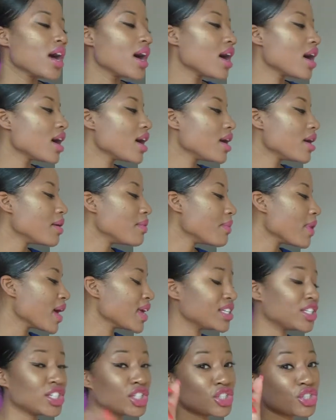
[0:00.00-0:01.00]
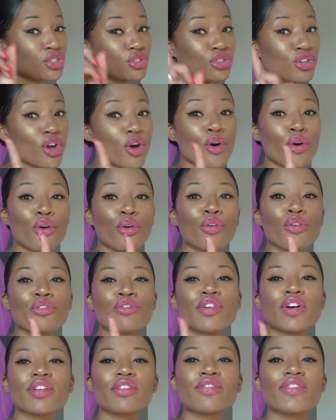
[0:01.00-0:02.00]
And did you know,
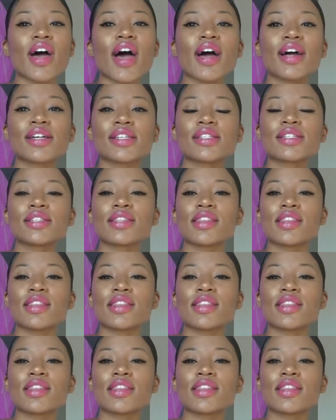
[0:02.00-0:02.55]
fun fact,